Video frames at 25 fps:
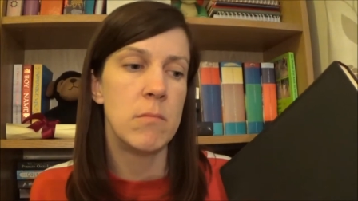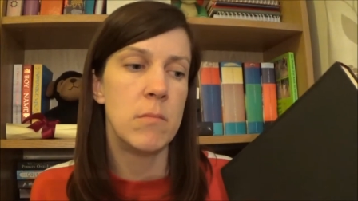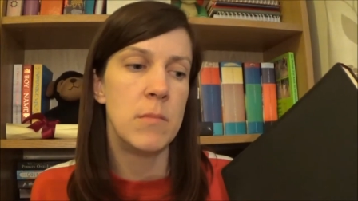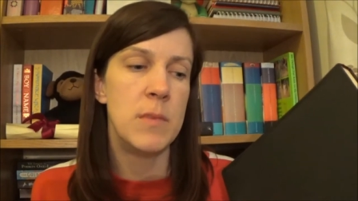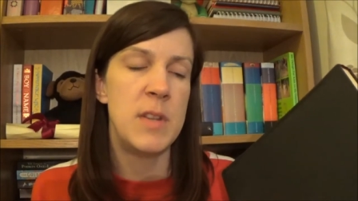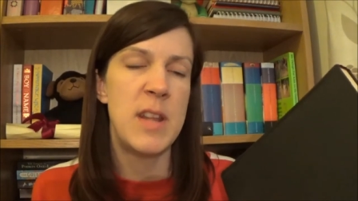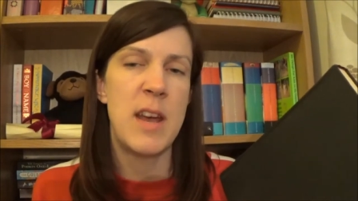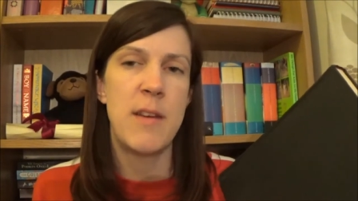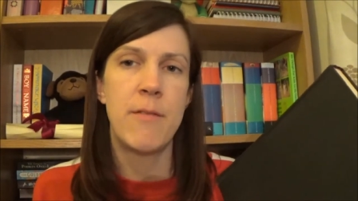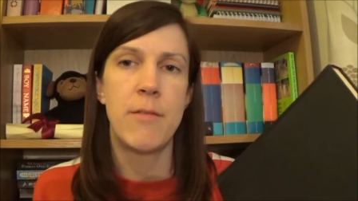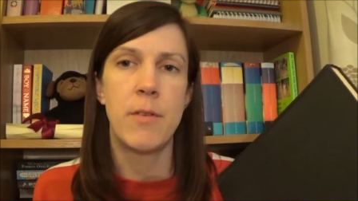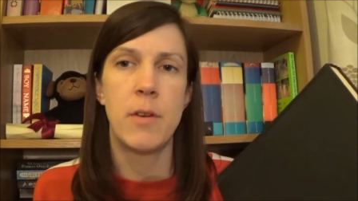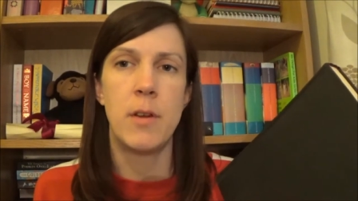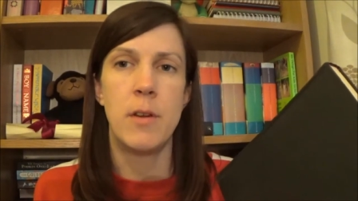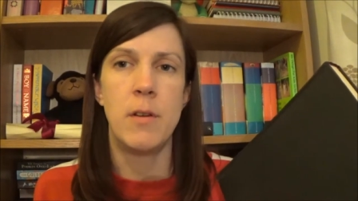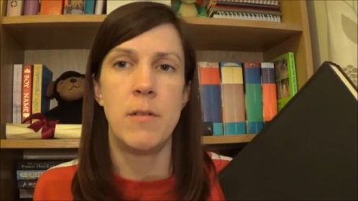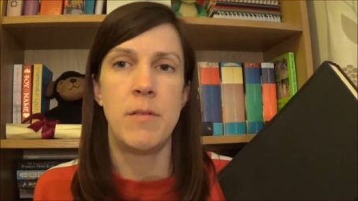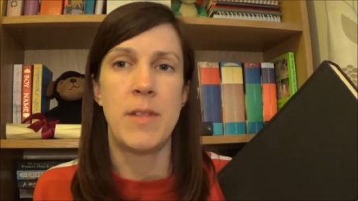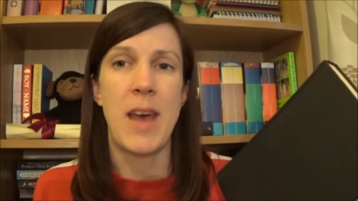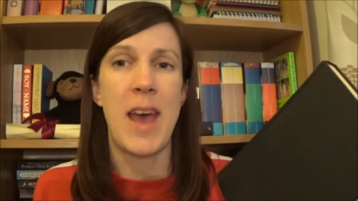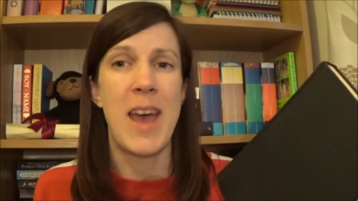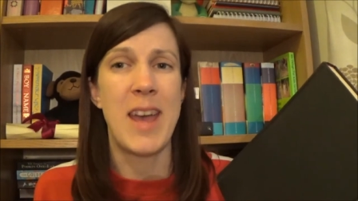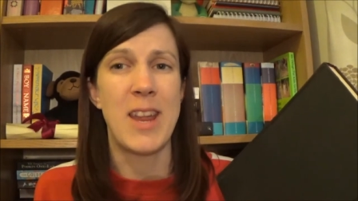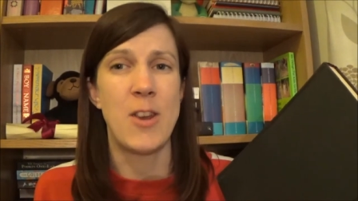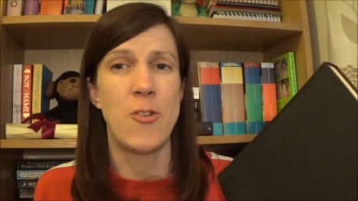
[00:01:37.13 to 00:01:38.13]
never
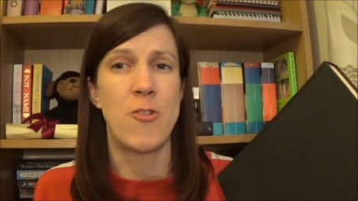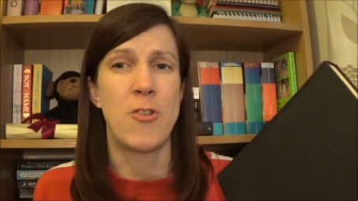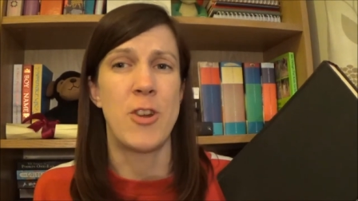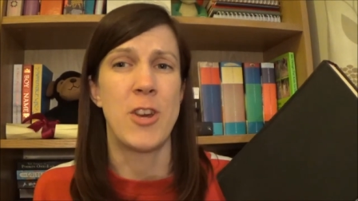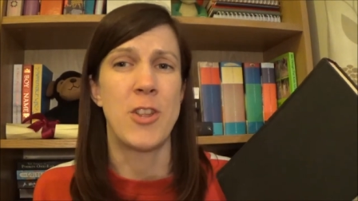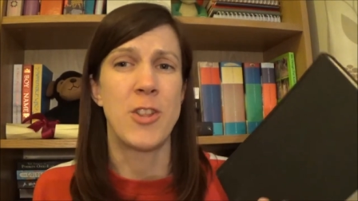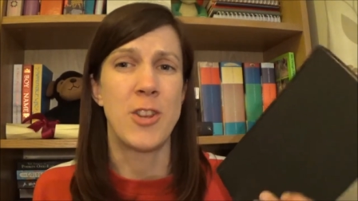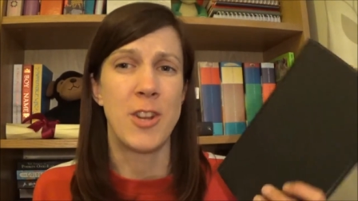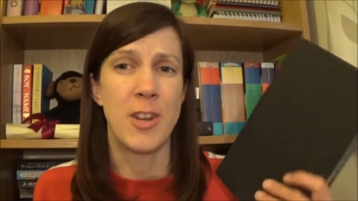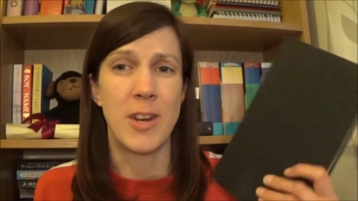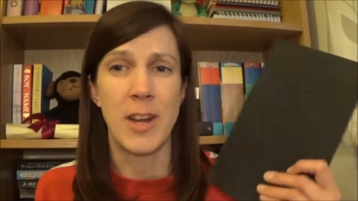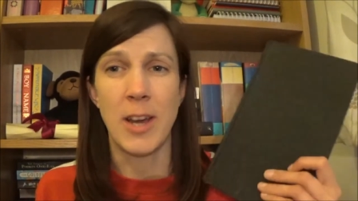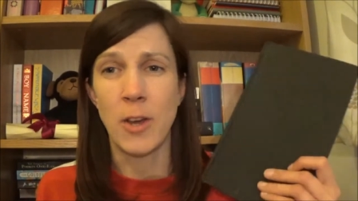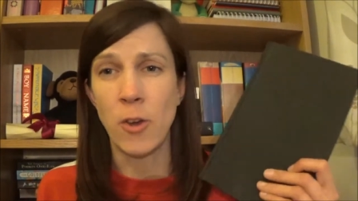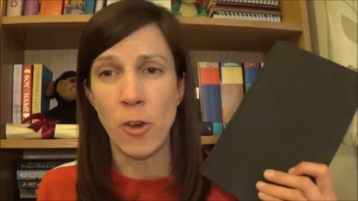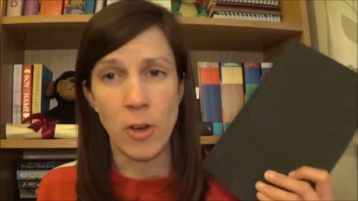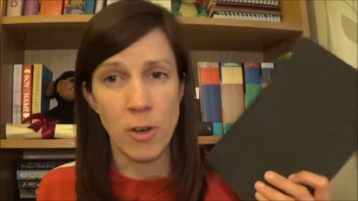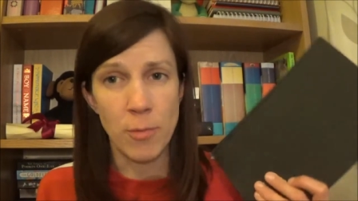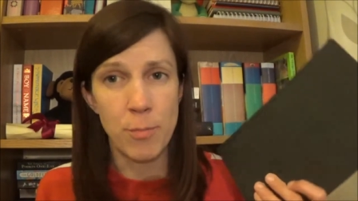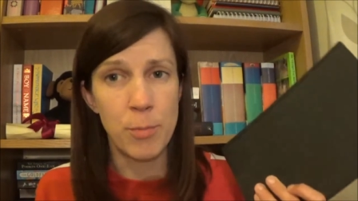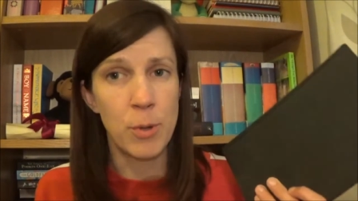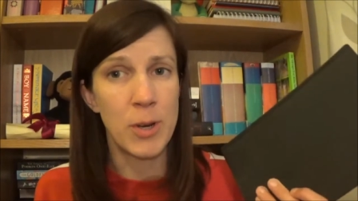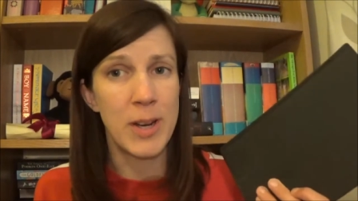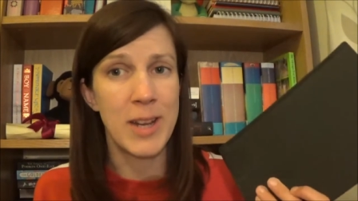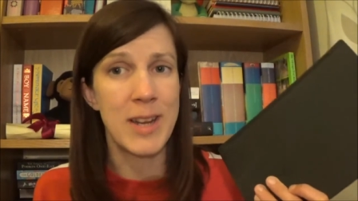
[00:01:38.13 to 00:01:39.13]
that interested. I could
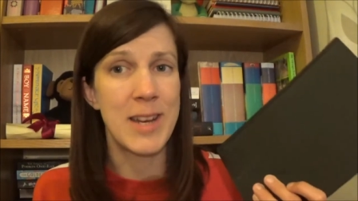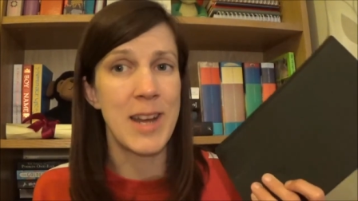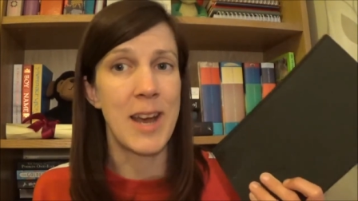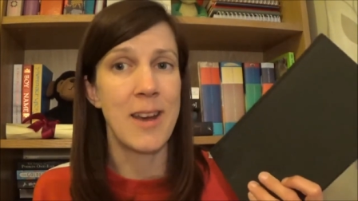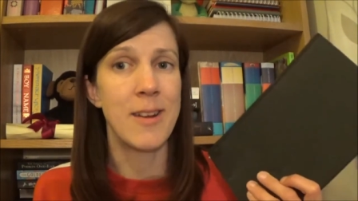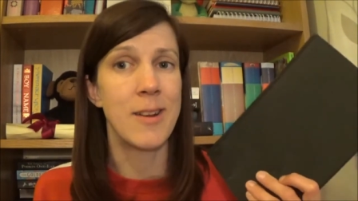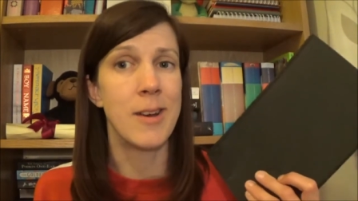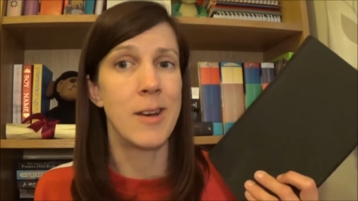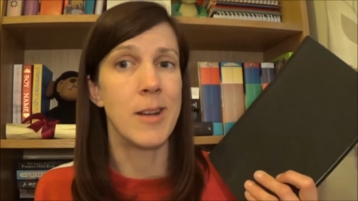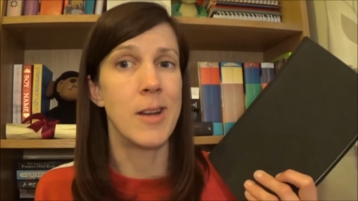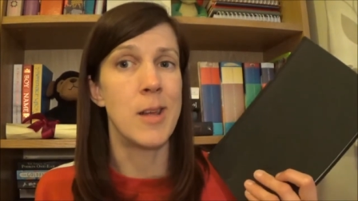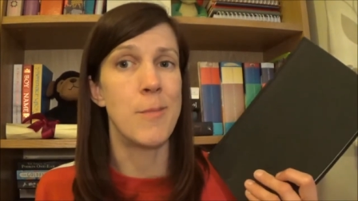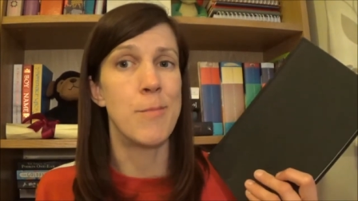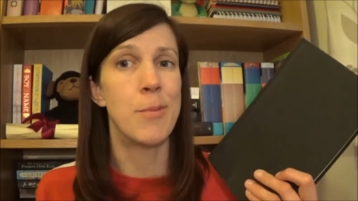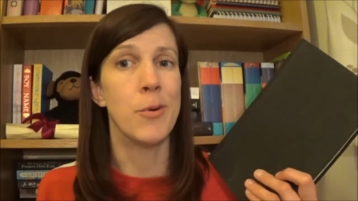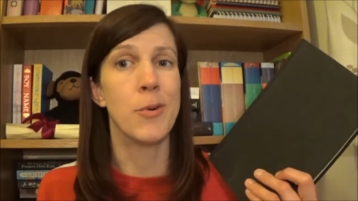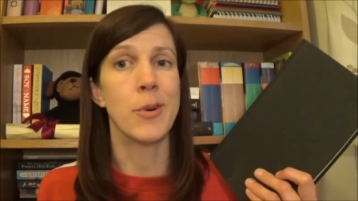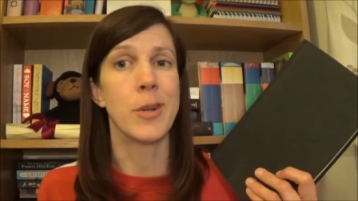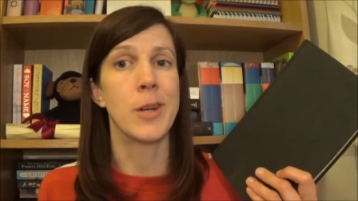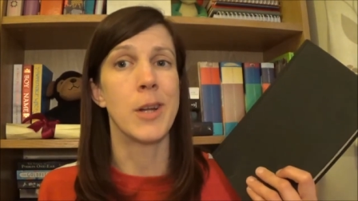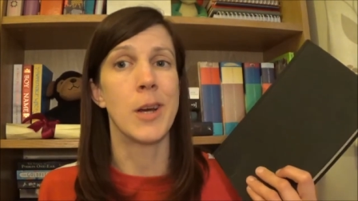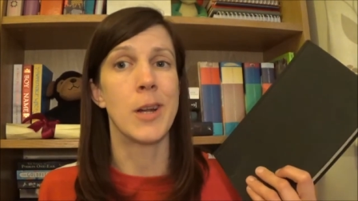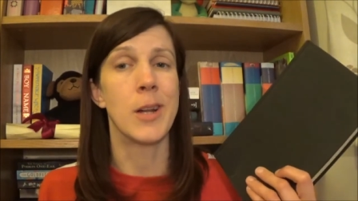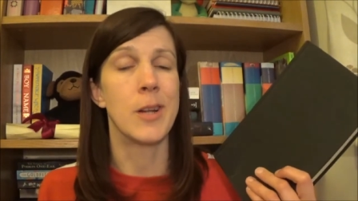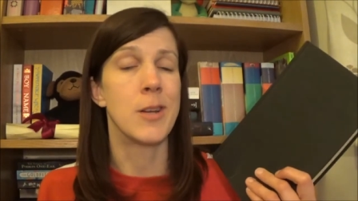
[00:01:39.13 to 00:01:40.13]
have put it down at any
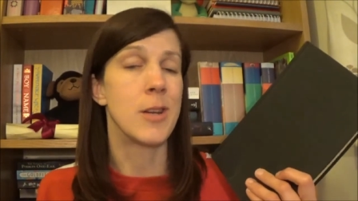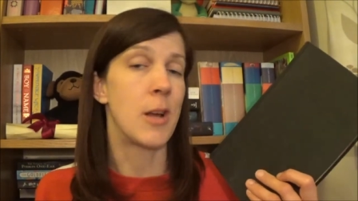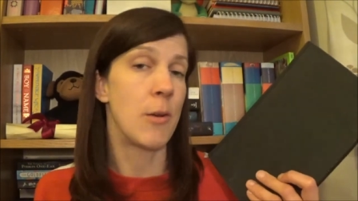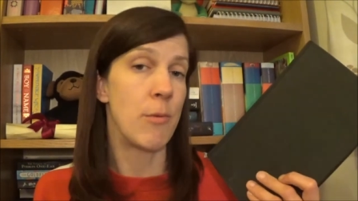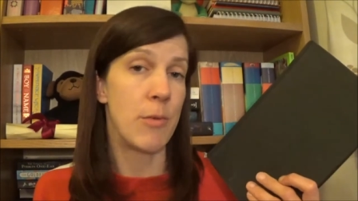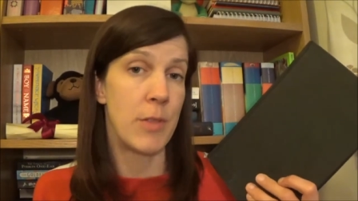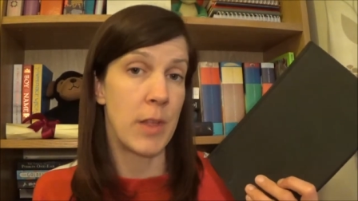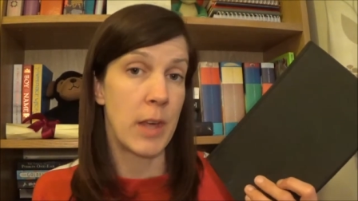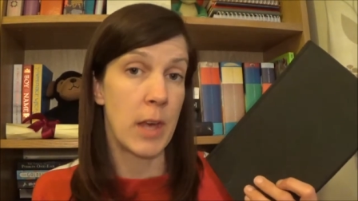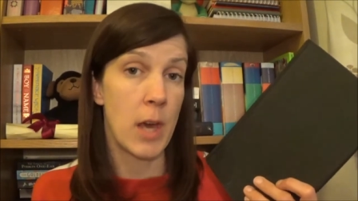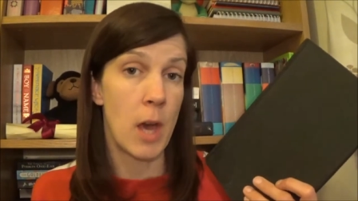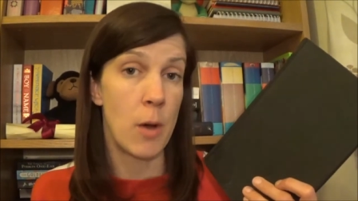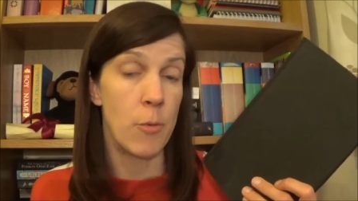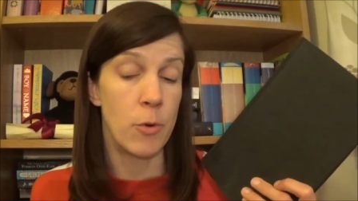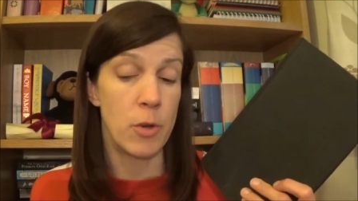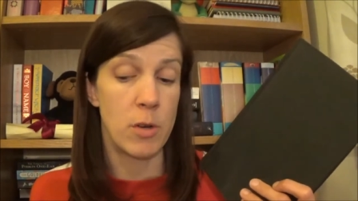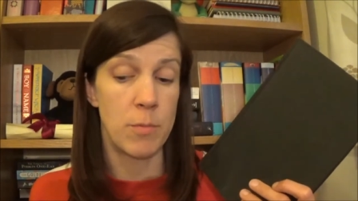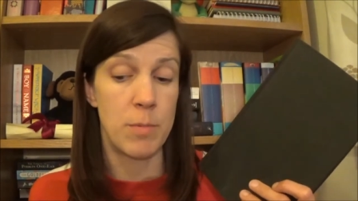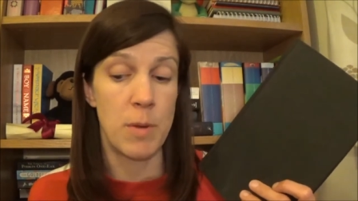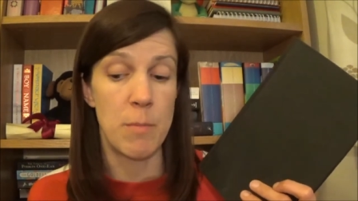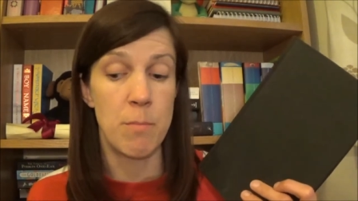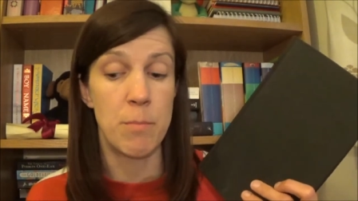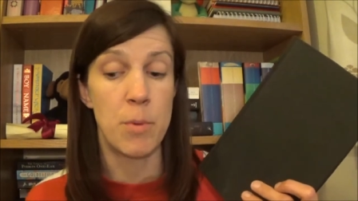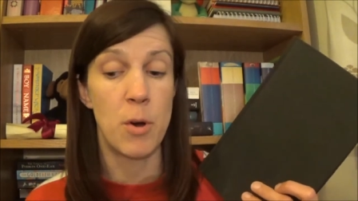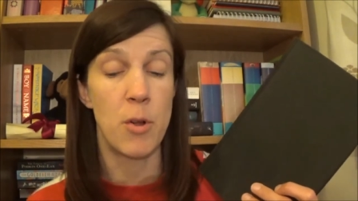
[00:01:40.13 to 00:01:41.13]
point and I don't think I would
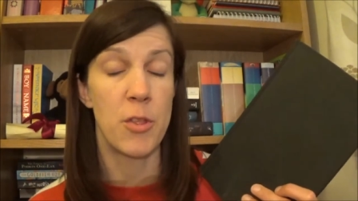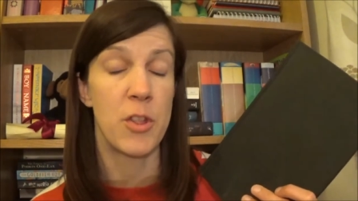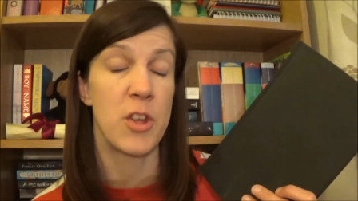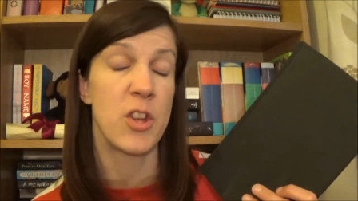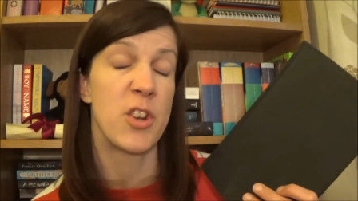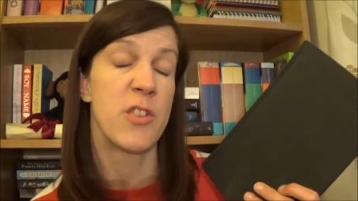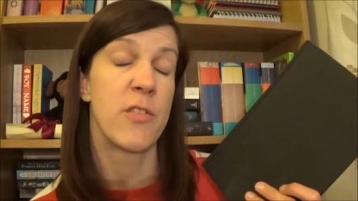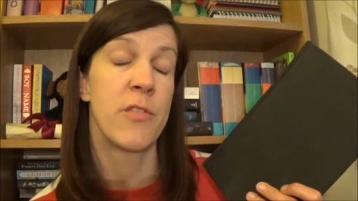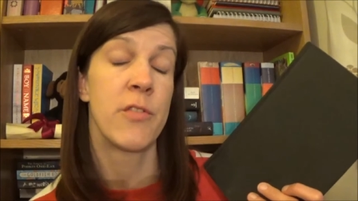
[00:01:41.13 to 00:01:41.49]
have been bothered.